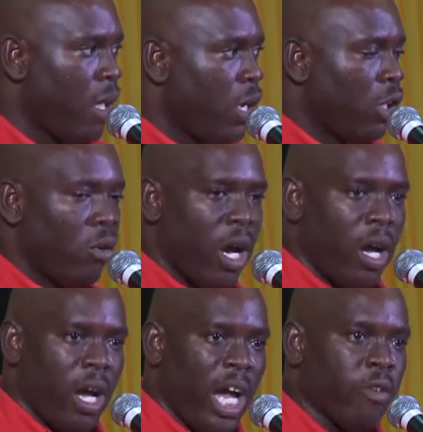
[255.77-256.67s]
Now,
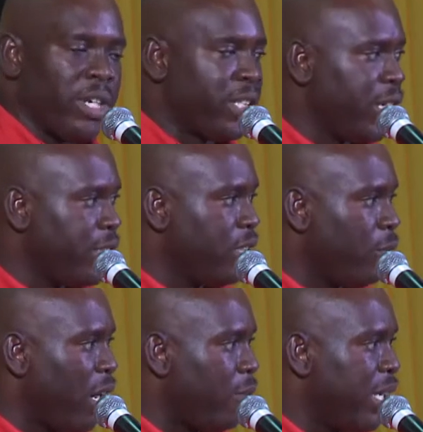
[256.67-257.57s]
I returned to
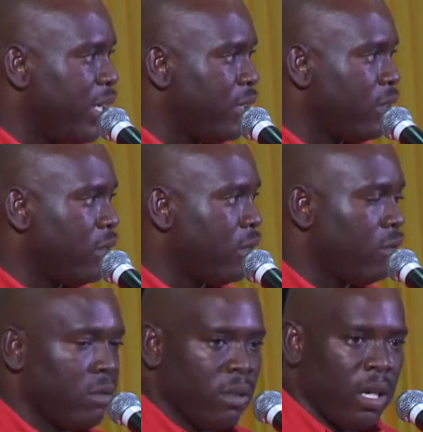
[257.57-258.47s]
Barbados
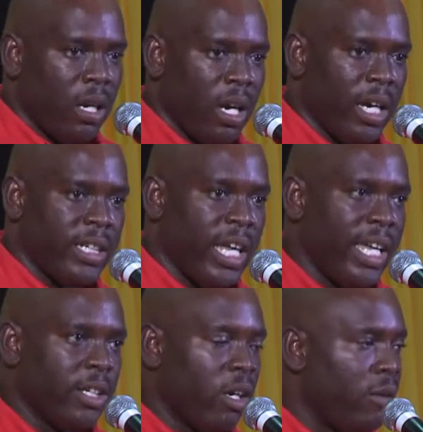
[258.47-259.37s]
at the
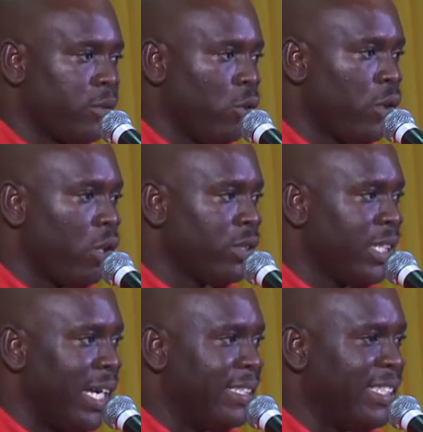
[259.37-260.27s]
end of
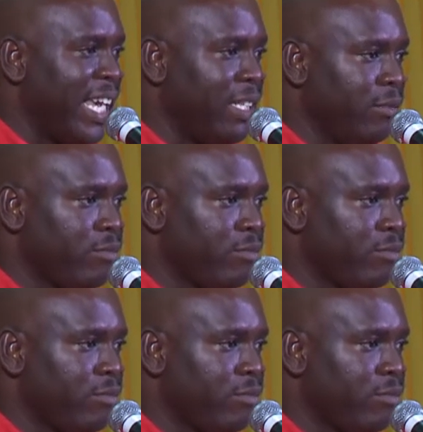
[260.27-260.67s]
2010.